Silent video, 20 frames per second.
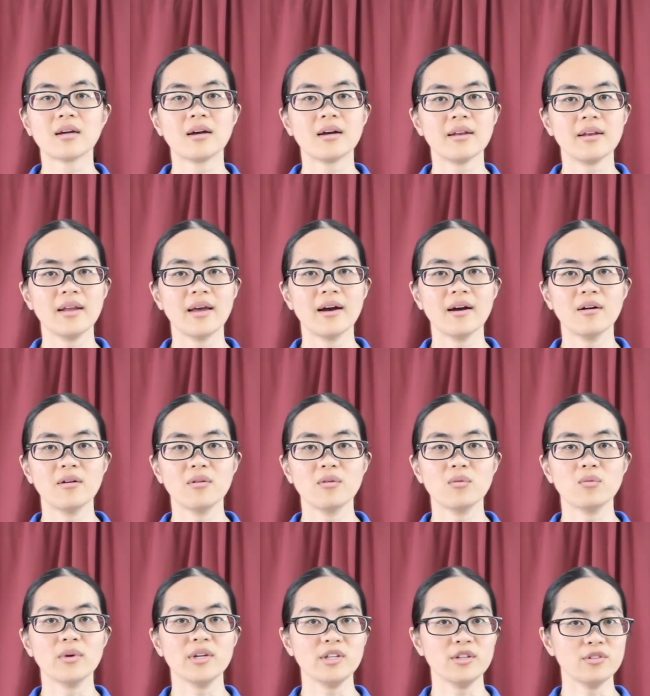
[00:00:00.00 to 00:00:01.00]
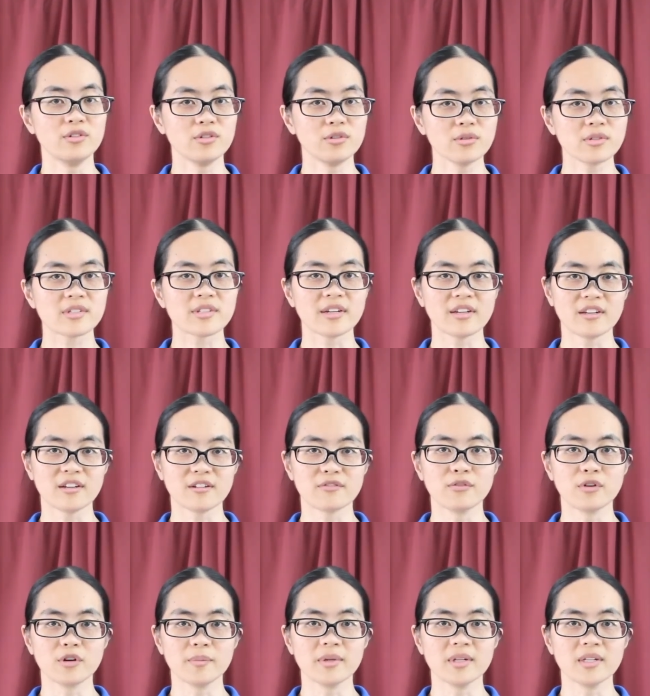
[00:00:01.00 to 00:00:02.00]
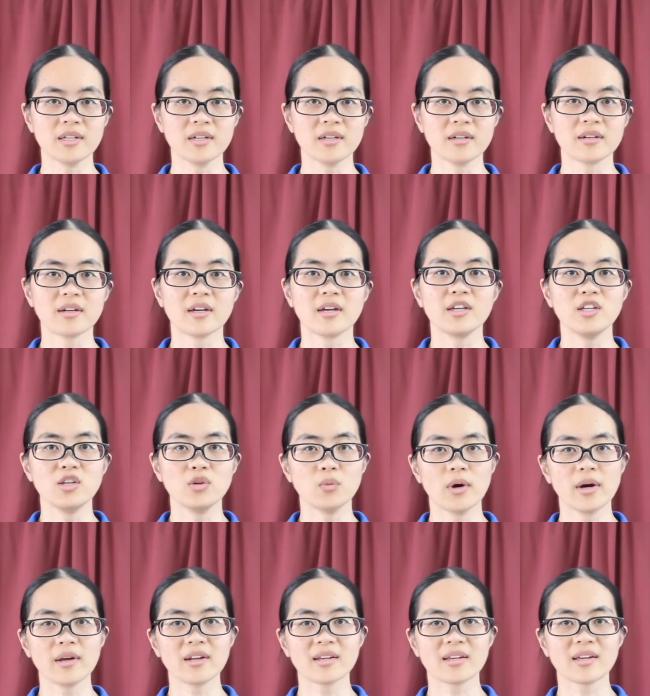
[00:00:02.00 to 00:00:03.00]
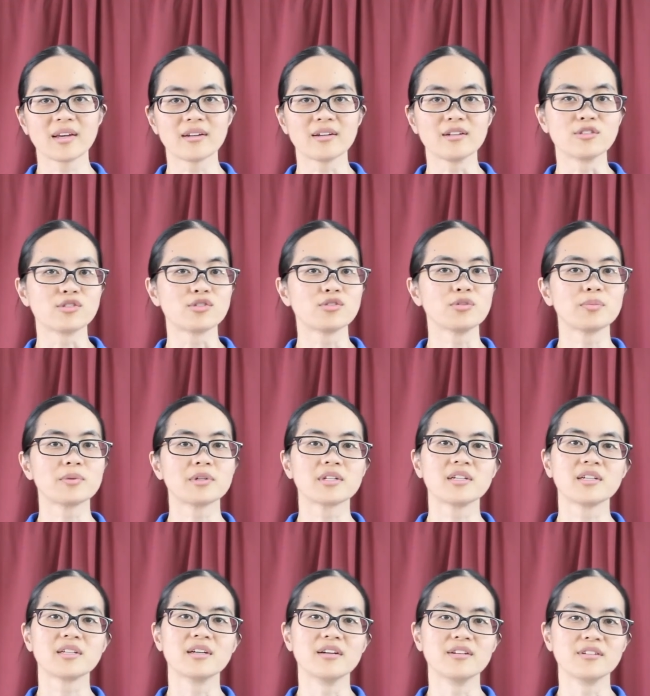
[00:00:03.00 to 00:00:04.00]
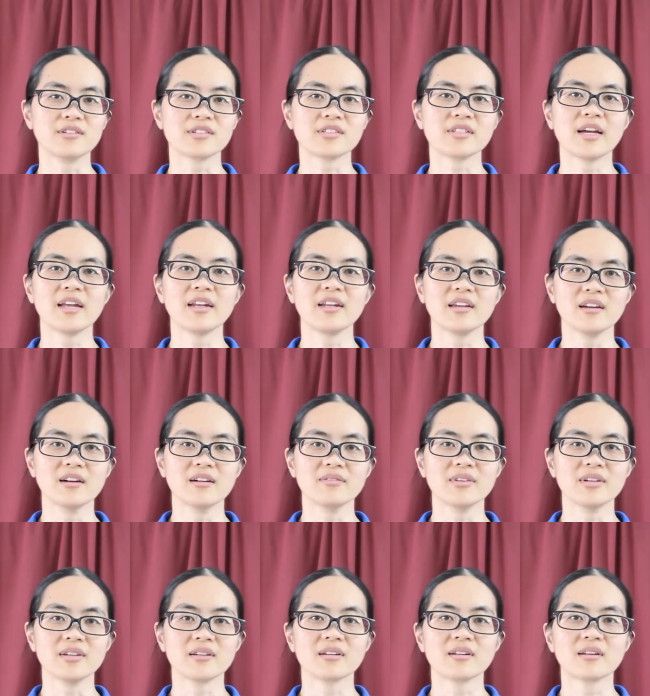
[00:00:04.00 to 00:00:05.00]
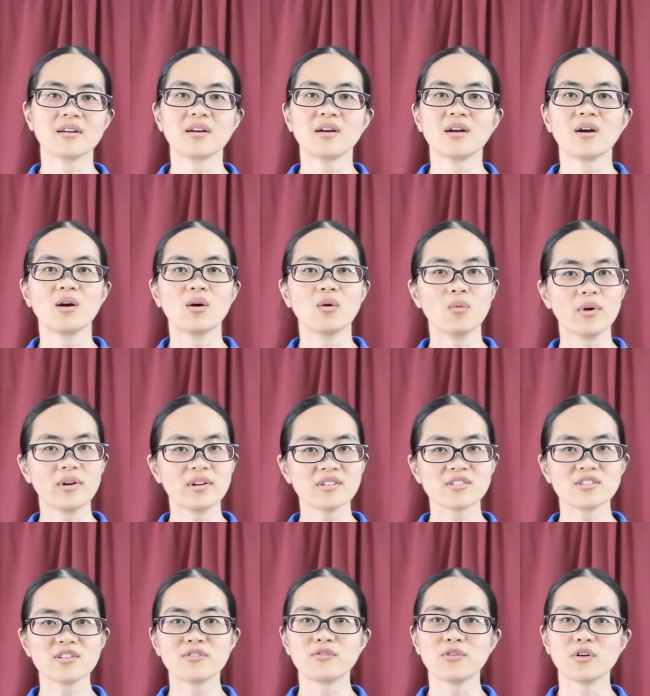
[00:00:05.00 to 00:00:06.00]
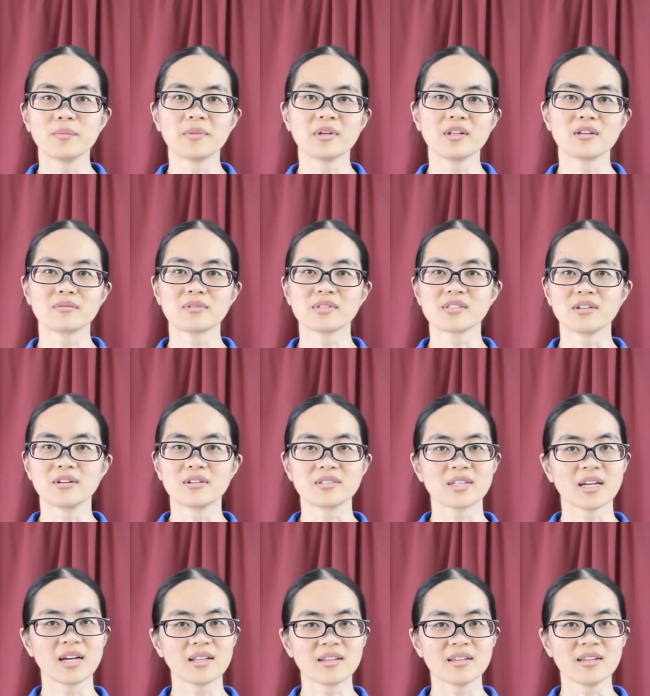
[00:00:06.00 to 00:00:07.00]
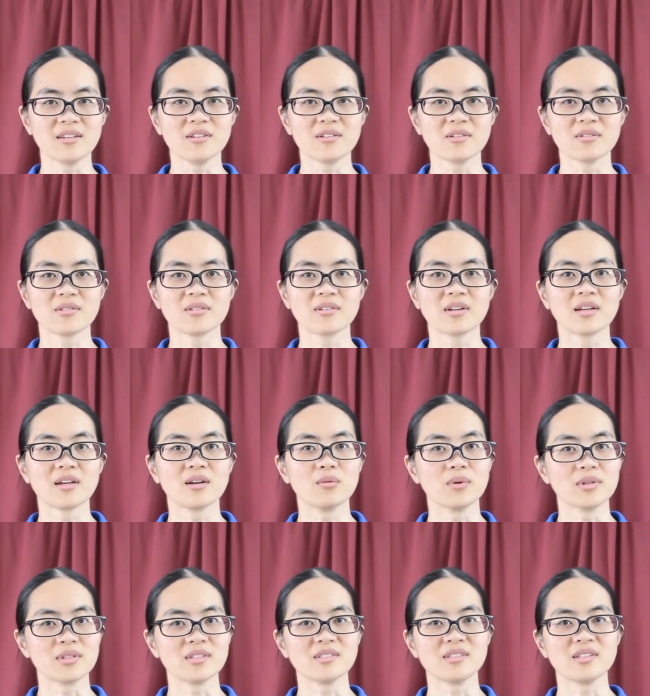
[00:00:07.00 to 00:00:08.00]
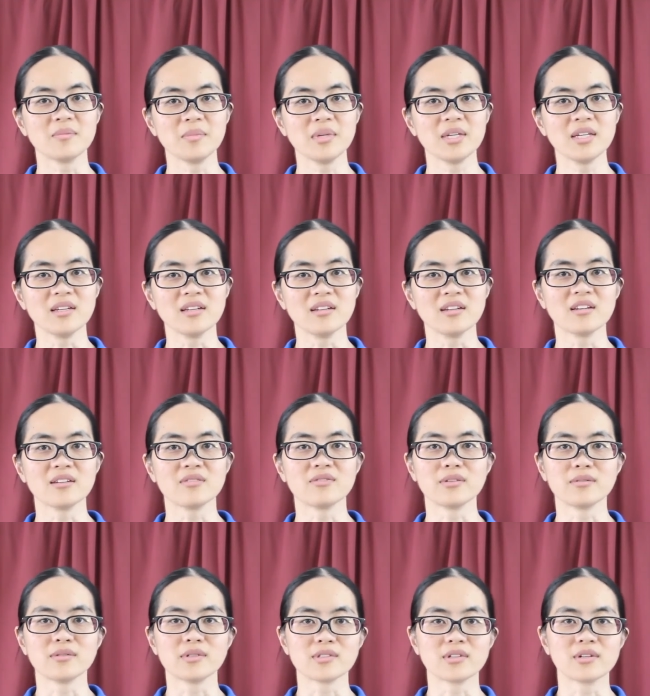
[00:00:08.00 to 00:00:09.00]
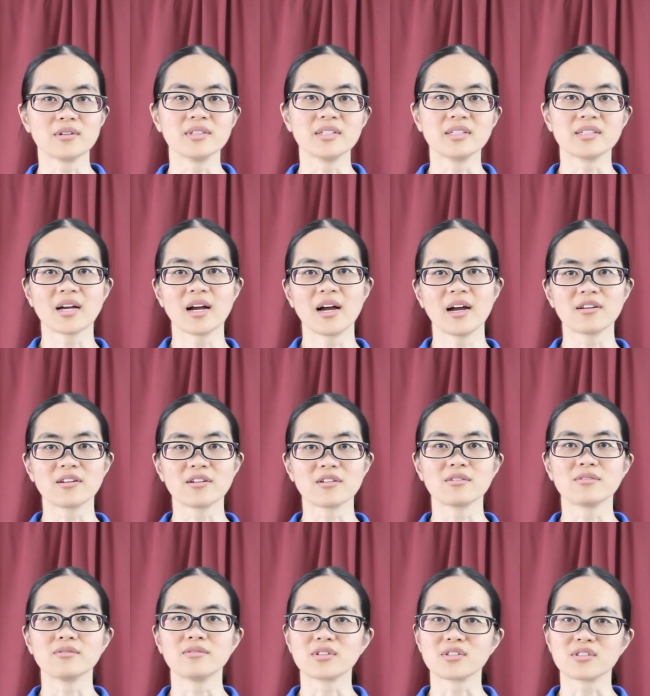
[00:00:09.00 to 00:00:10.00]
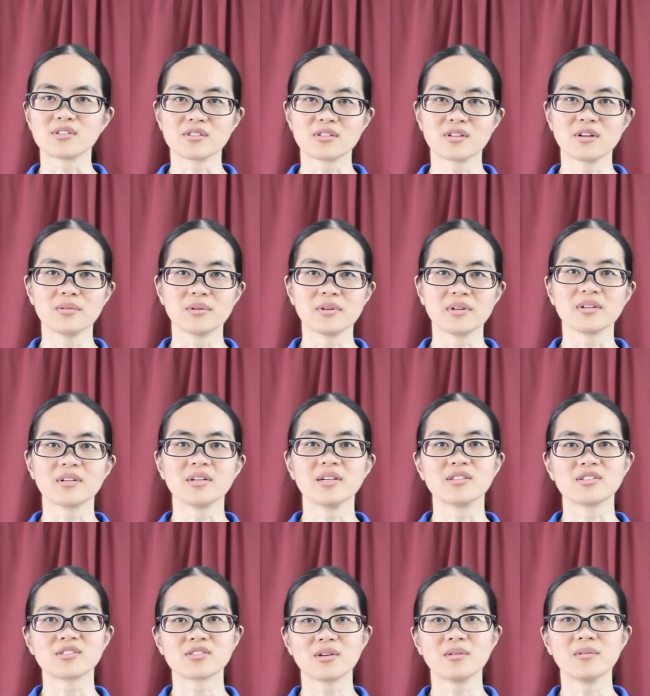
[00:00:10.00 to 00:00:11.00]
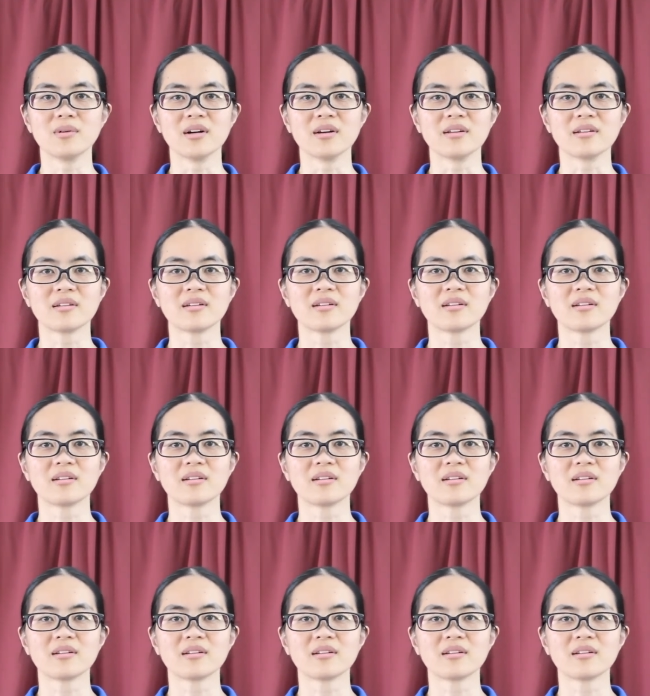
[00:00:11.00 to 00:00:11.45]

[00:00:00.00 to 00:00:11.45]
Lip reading: Now, when you do study a formula, you want to get a super good understanding of it. What is the formula result telling you? What does it mean if a result is higher versus lower, and so on?